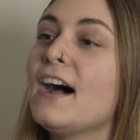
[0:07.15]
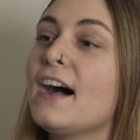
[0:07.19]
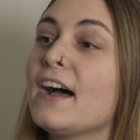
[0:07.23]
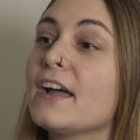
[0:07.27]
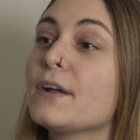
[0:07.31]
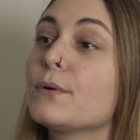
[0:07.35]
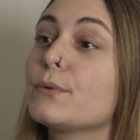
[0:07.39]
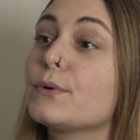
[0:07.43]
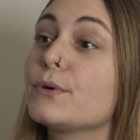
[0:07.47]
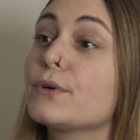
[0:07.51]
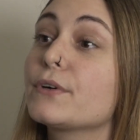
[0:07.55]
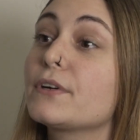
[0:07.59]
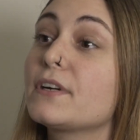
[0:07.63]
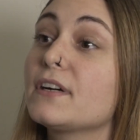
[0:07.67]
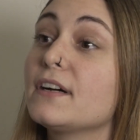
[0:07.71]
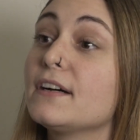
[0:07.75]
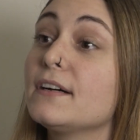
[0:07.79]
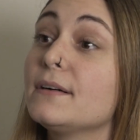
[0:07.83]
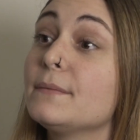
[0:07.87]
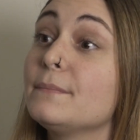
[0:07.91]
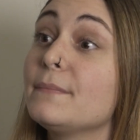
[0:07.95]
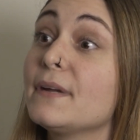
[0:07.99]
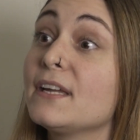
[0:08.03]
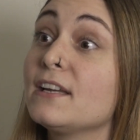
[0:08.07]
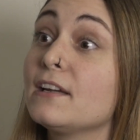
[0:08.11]
I work
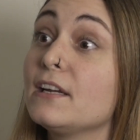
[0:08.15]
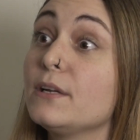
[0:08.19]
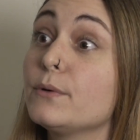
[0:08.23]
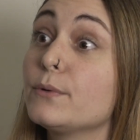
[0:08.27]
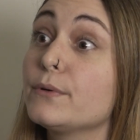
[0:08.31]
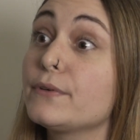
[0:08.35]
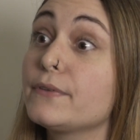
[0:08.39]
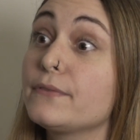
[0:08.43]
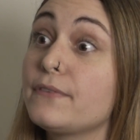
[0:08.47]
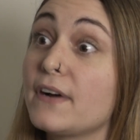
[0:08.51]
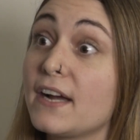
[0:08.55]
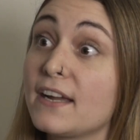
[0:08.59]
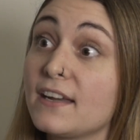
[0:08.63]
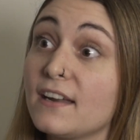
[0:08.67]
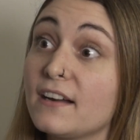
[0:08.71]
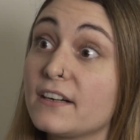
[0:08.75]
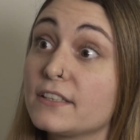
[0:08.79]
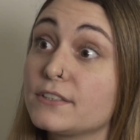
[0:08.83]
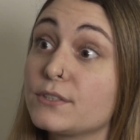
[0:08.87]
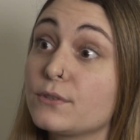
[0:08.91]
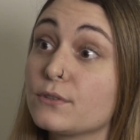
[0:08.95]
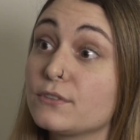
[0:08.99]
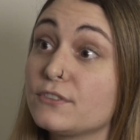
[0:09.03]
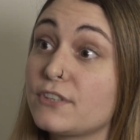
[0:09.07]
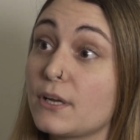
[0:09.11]
mainly with fine
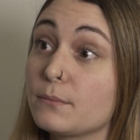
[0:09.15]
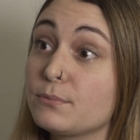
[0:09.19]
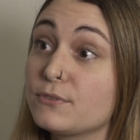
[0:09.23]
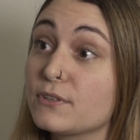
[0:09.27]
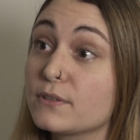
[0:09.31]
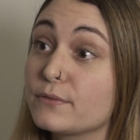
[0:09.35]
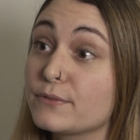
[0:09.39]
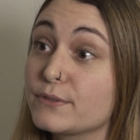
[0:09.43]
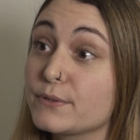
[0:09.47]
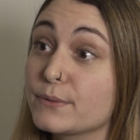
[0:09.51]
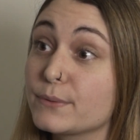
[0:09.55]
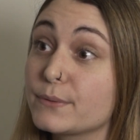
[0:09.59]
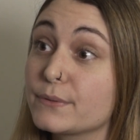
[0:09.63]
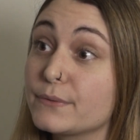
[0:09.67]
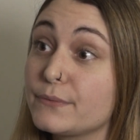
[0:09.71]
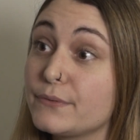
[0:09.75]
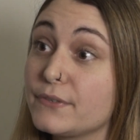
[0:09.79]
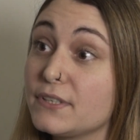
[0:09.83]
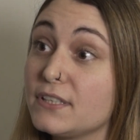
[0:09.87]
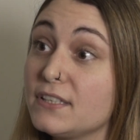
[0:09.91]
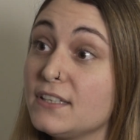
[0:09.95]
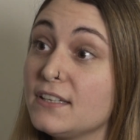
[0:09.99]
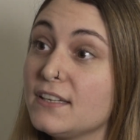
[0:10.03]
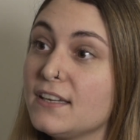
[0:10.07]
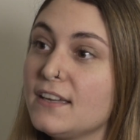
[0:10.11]
art conceptual
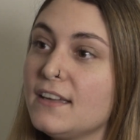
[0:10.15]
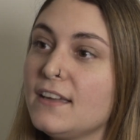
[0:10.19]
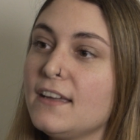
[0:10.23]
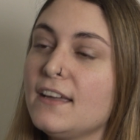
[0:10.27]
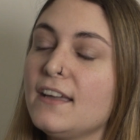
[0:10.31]
photography.